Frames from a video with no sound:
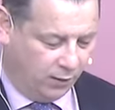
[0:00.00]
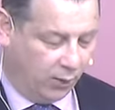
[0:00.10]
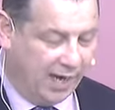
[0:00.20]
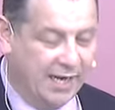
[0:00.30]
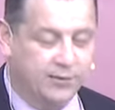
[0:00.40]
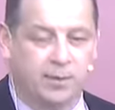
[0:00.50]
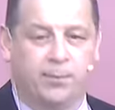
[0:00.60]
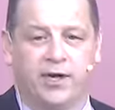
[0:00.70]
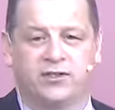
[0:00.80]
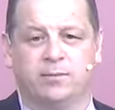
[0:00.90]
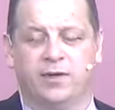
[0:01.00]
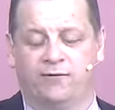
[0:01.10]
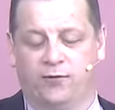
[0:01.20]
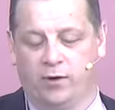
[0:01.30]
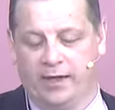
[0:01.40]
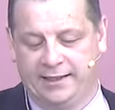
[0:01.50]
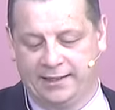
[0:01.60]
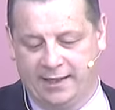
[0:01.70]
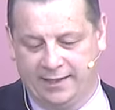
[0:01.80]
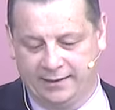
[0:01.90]
while he was in prison before he
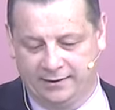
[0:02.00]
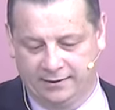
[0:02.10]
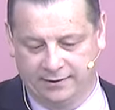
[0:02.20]
died.